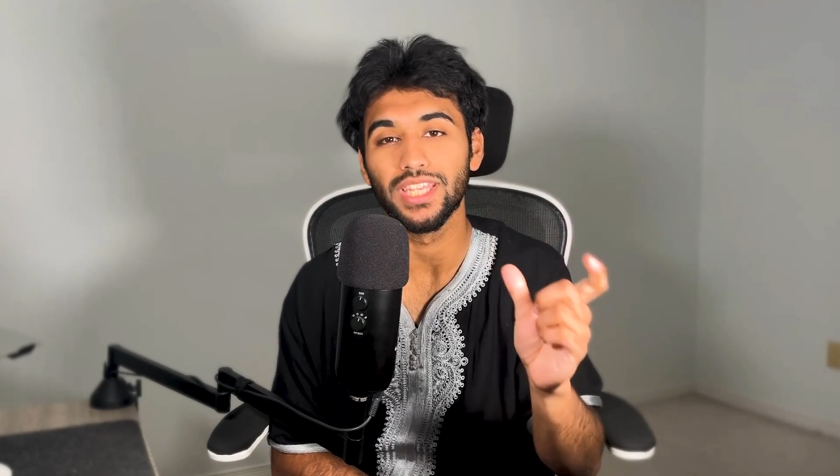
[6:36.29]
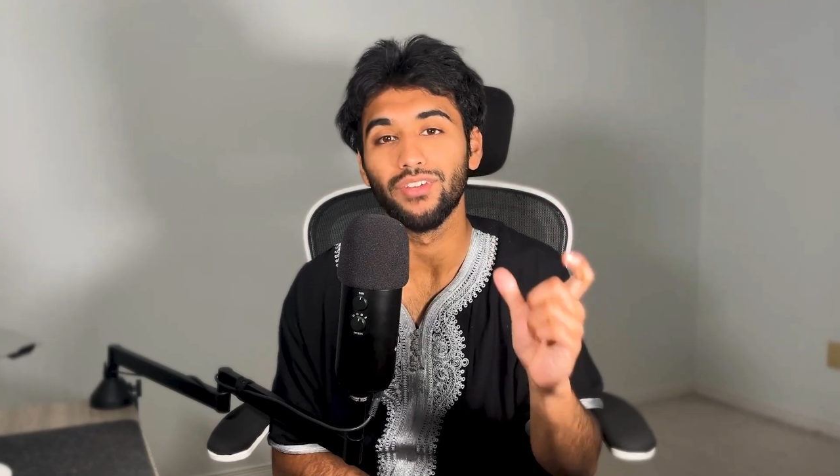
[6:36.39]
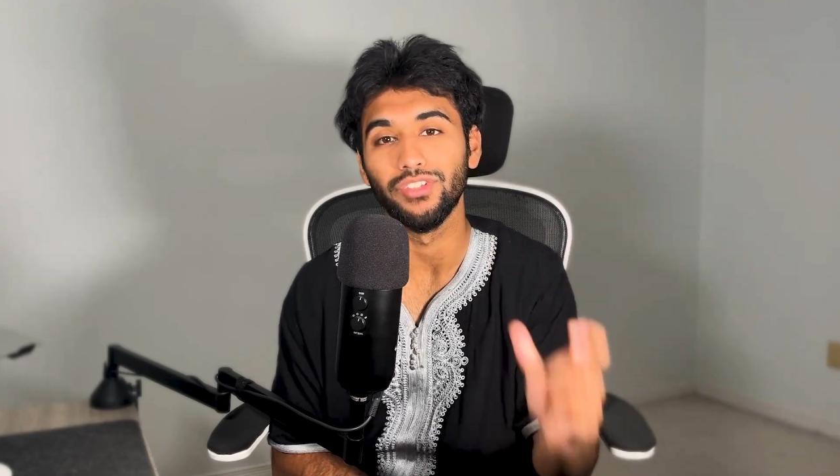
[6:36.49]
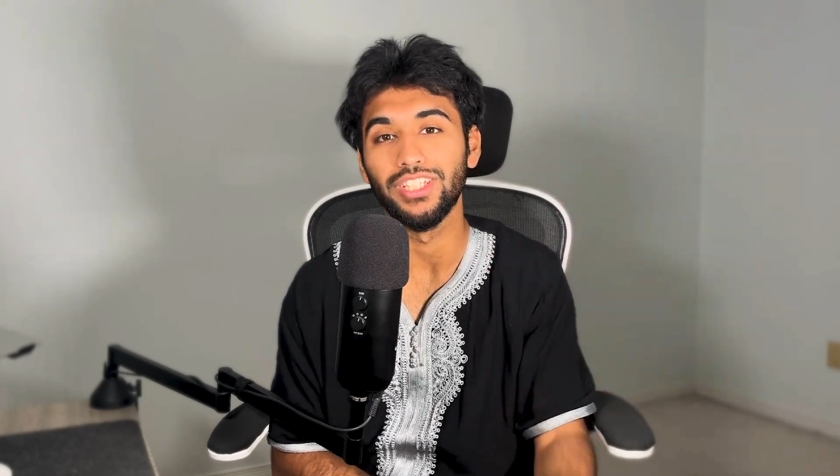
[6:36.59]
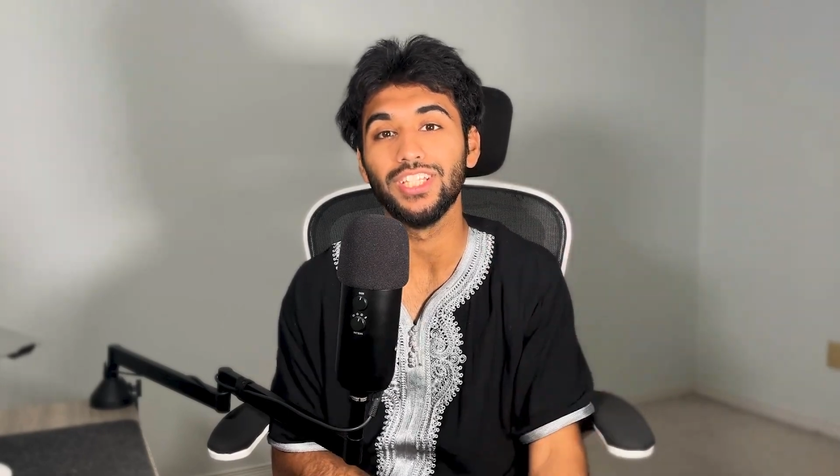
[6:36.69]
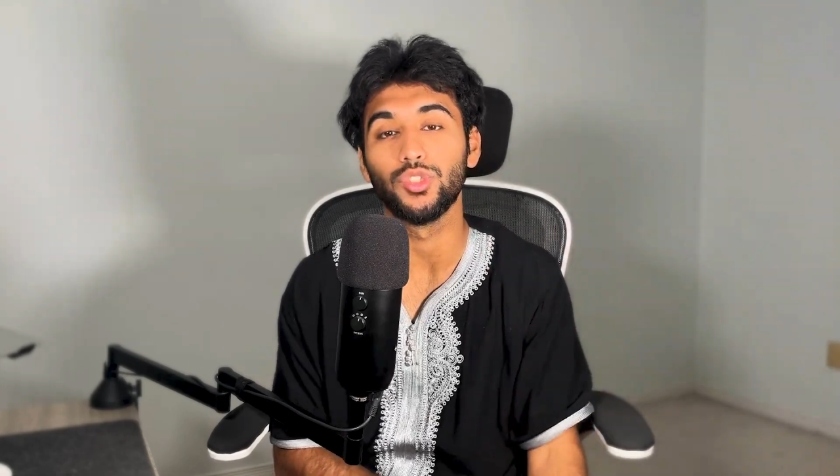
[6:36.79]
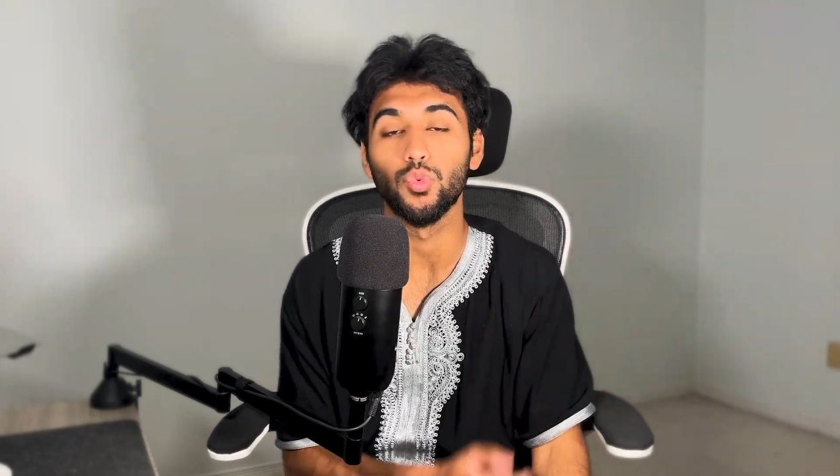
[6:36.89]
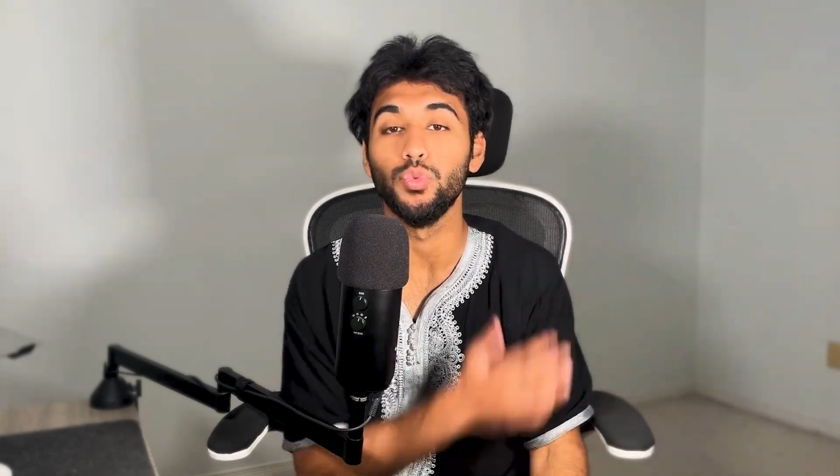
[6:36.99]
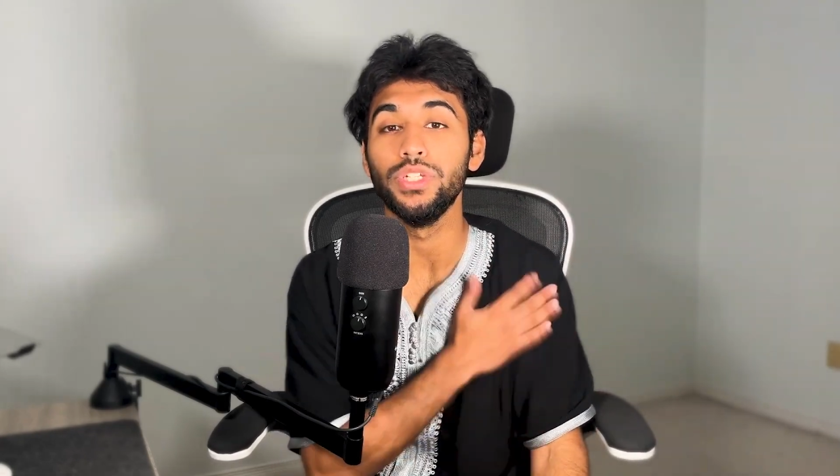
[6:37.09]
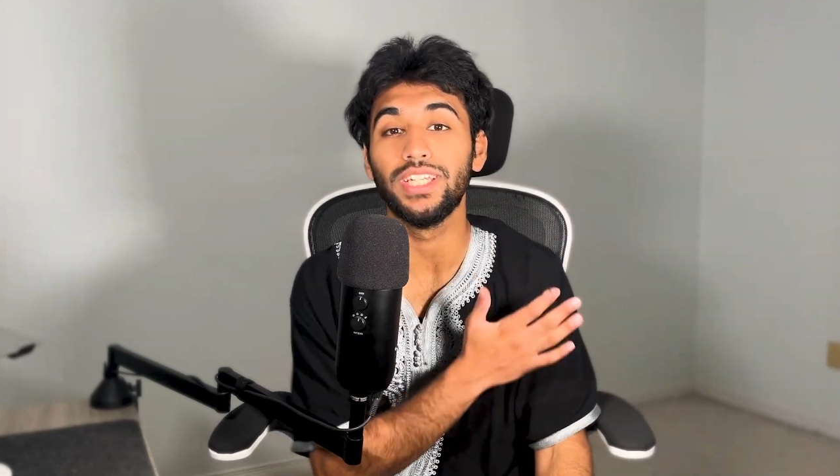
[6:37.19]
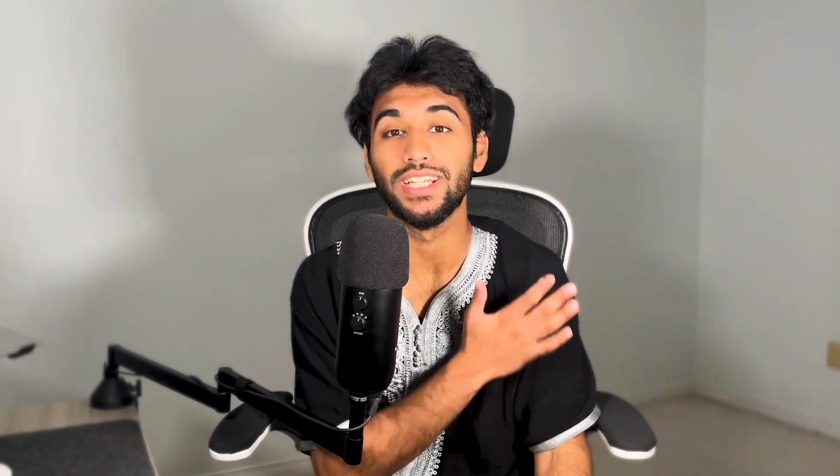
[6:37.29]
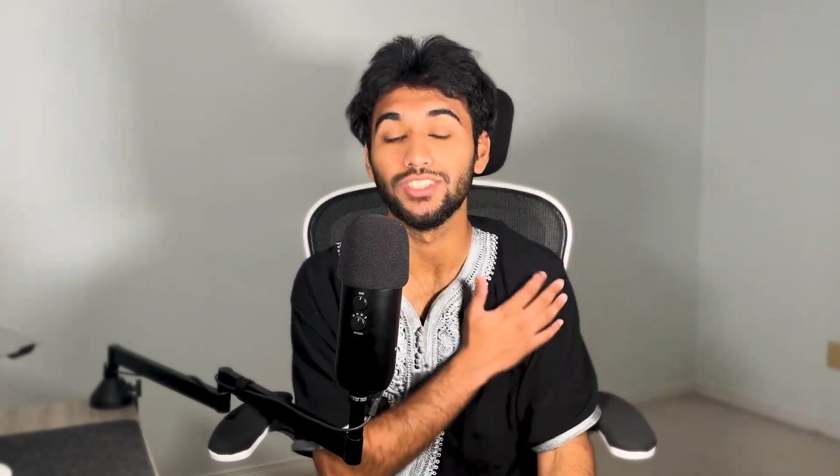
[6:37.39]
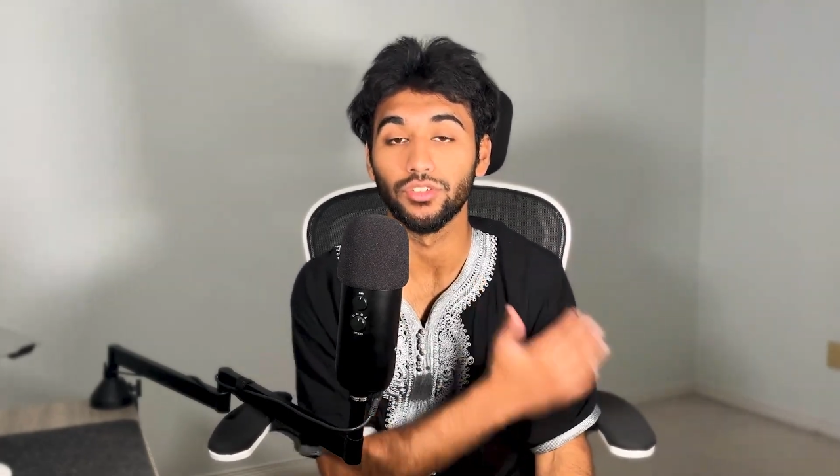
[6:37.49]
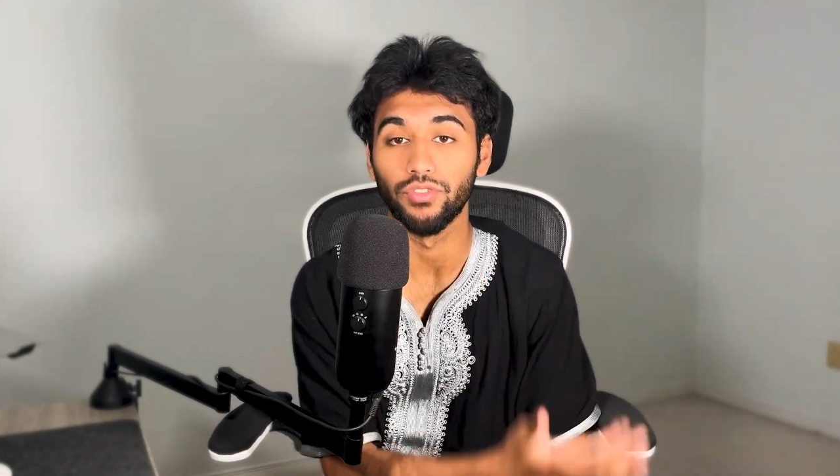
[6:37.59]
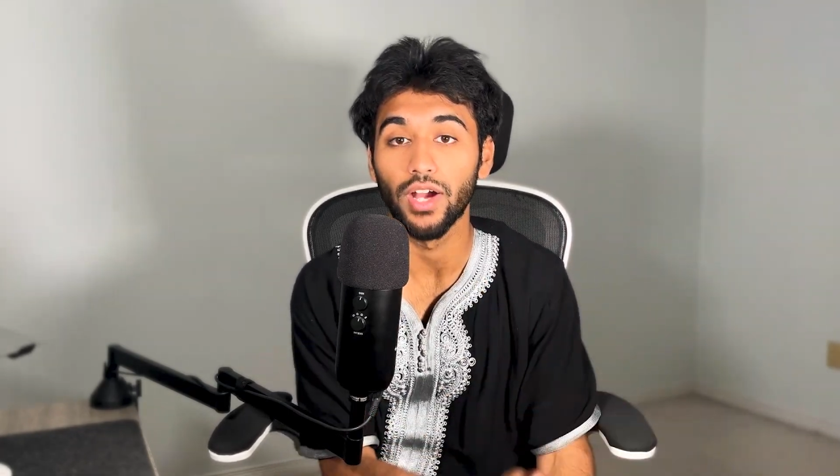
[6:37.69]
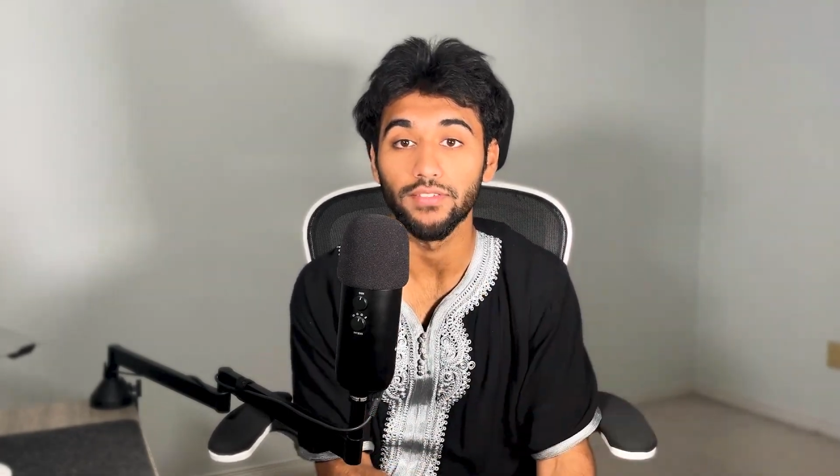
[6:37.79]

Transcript: of the day so we can survive,